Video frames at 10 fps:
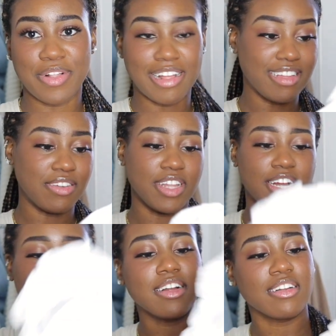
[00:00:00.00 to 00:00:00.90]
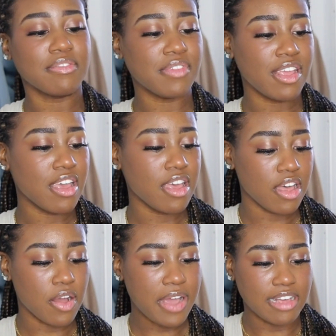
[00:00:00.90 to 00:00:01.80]
that down there.
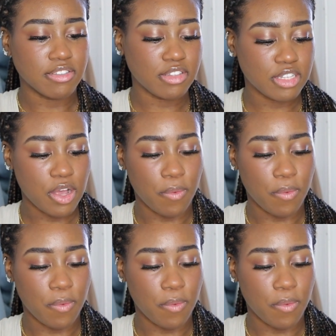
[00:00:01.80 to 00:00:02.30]
Okay, so